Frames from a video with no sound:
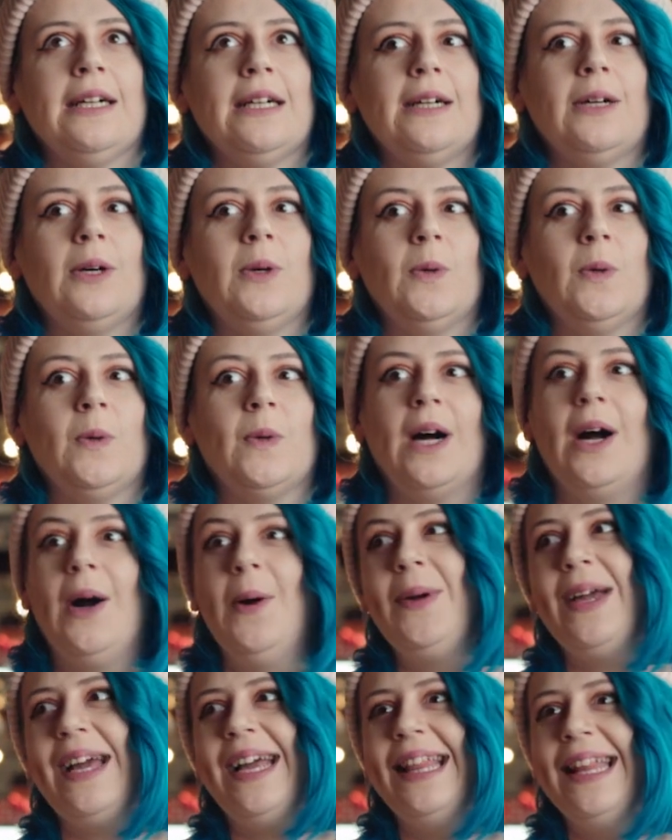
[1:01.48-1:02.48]
oh,
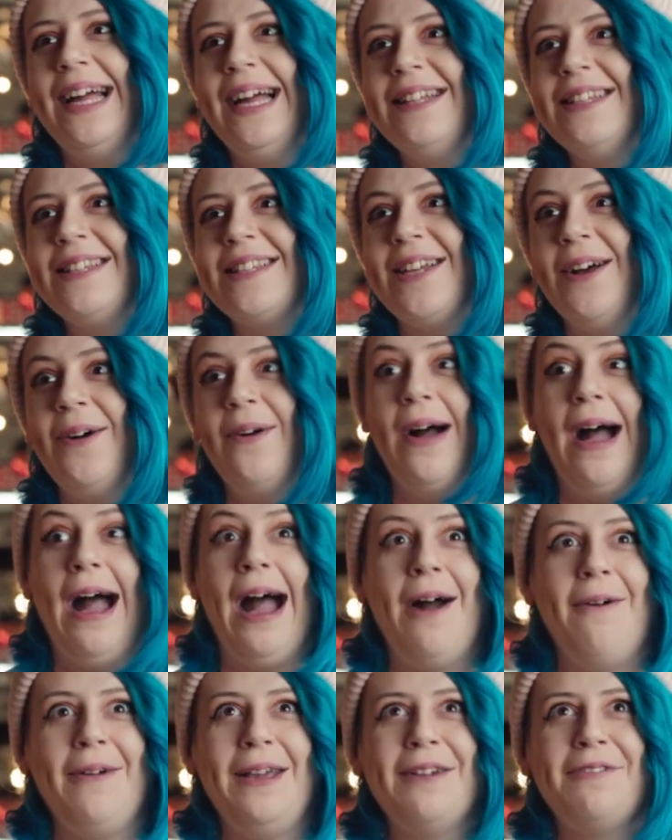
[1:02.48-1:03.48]
okay then, so
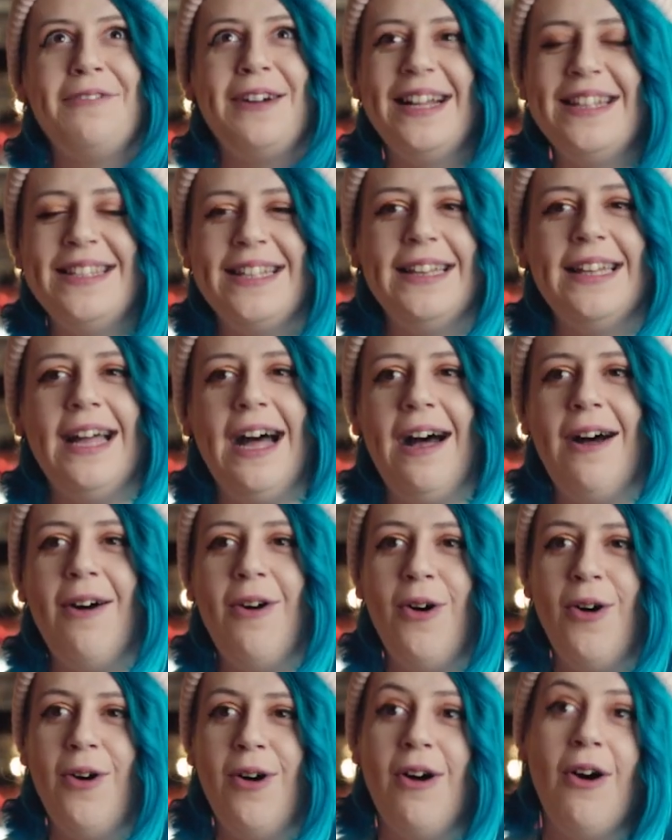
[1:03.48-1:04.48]
how are you finding that?
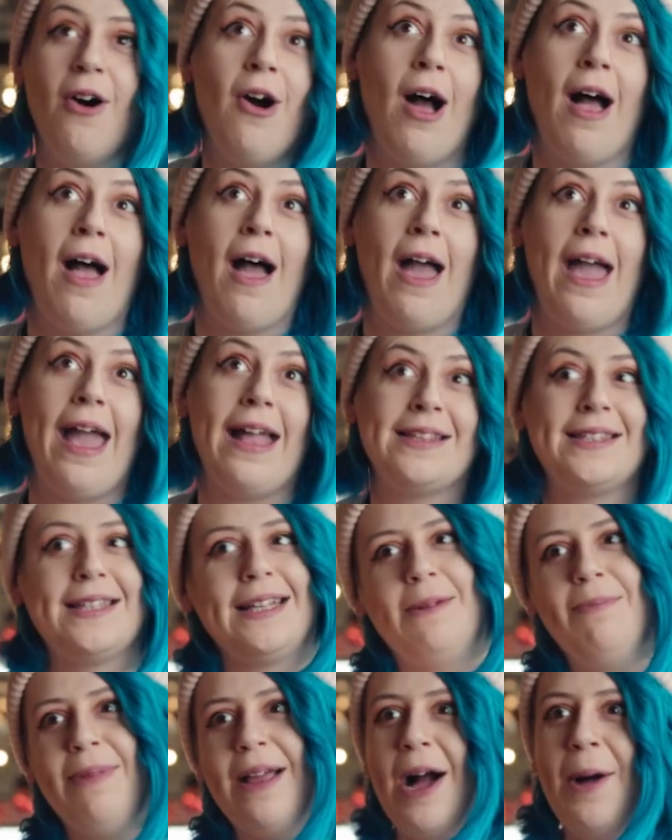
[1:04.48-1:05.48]
Or it's the
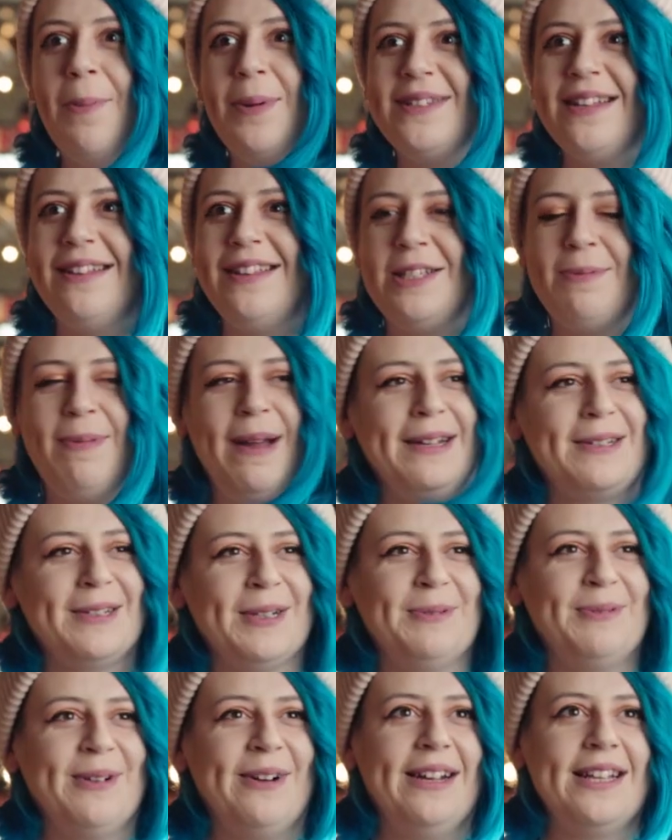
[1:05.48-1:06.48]
complete opposite of the
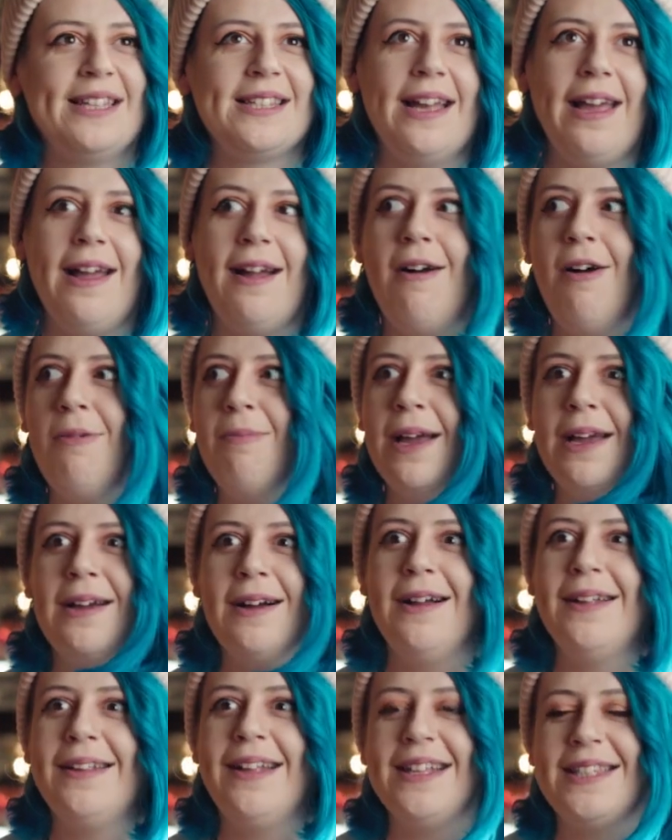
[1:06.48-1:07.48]
spectrum where it's like, oh my
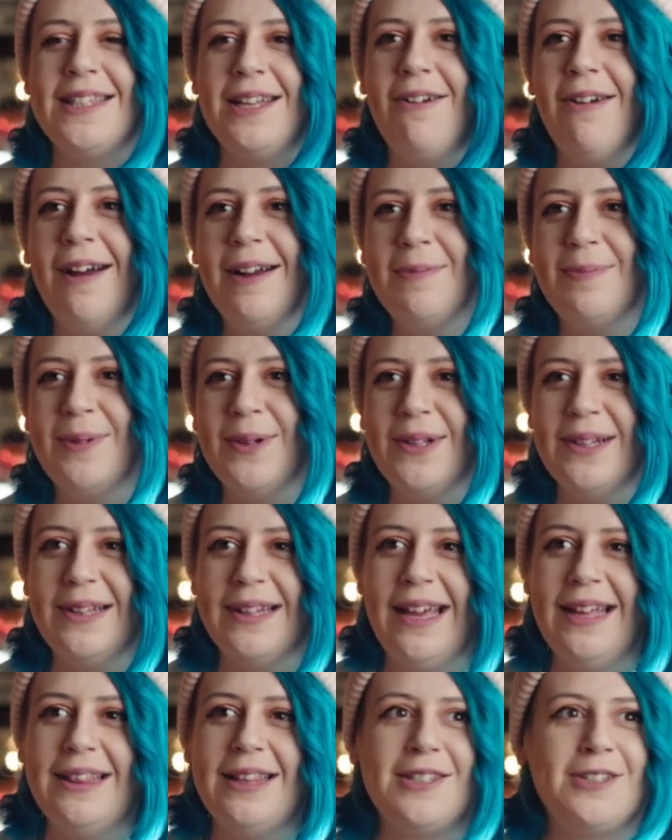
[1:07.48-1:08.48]
God, that's incredible.
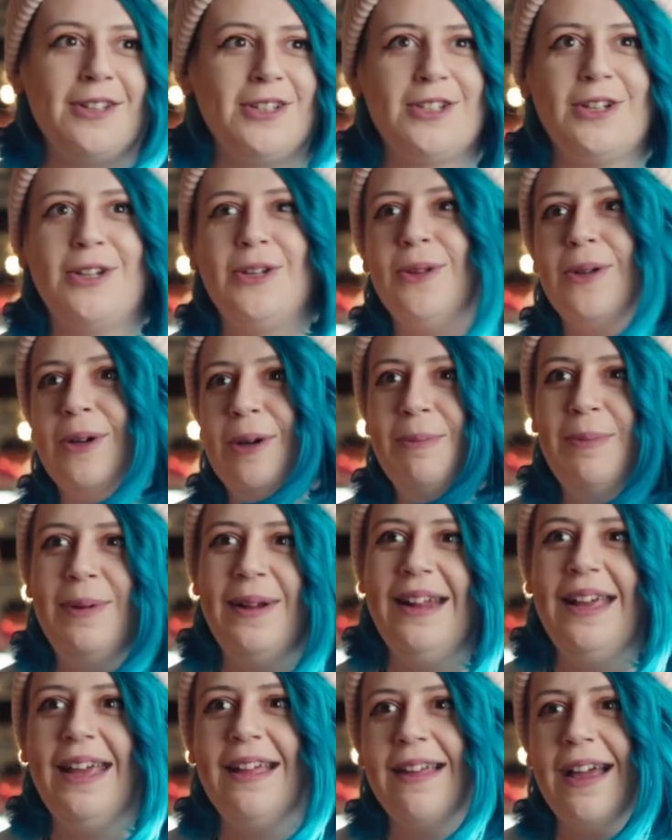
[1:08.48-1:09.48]
Like, they're such a cool
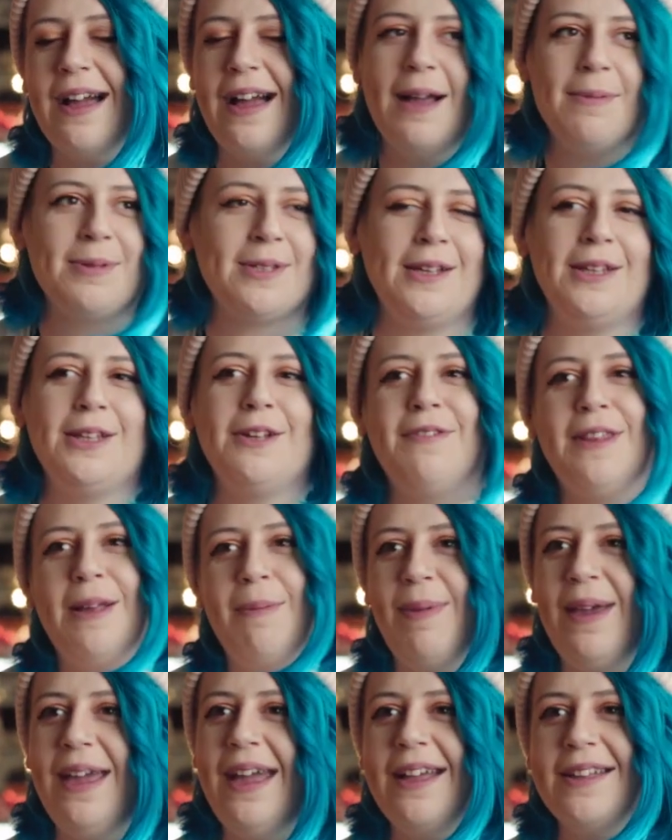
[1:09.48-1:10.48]
company. Like, I absolutely love their
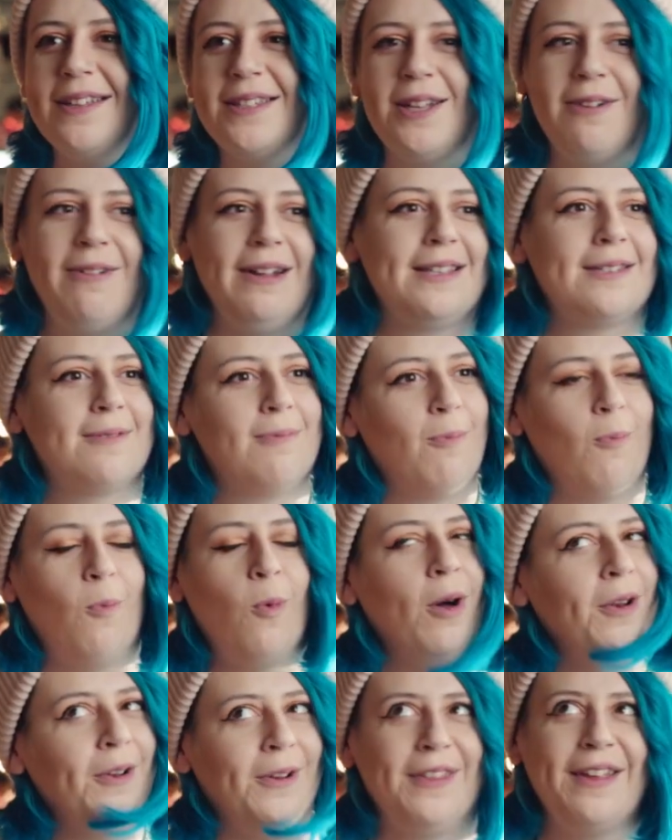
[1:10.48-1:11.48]
beers. So it's
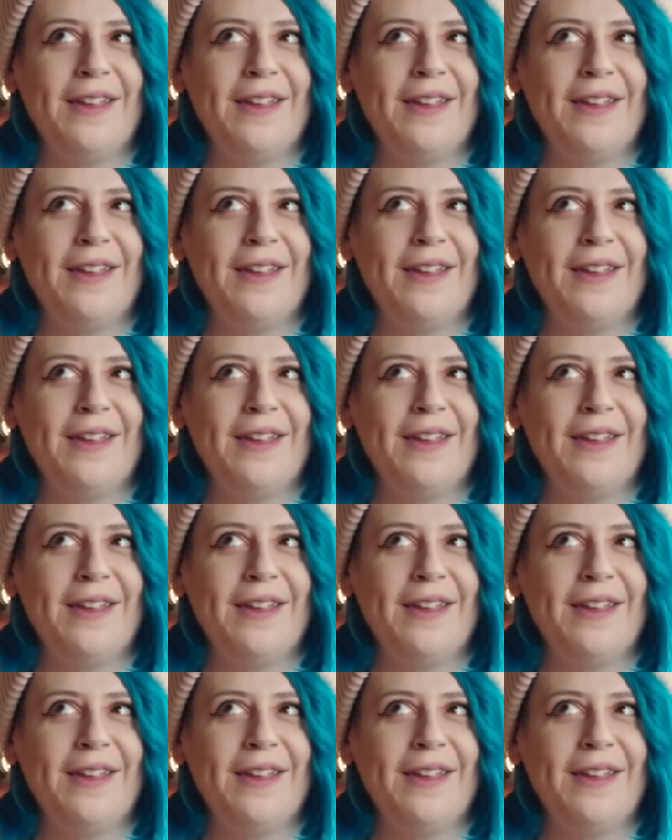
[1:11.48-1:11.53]
one or the